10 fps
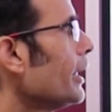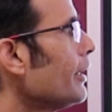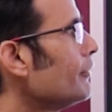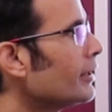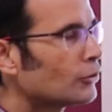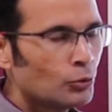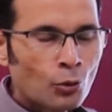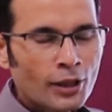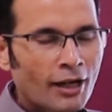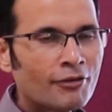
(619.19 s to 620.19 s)
If there is
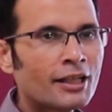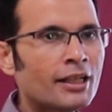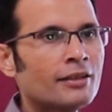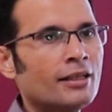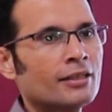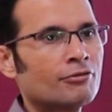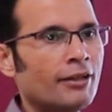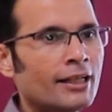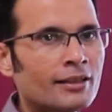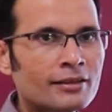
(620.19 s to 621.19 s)
no gravity, there is
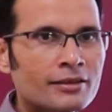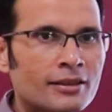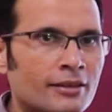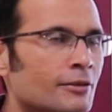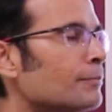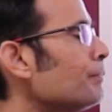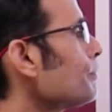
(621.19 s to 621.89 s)
weightlessness,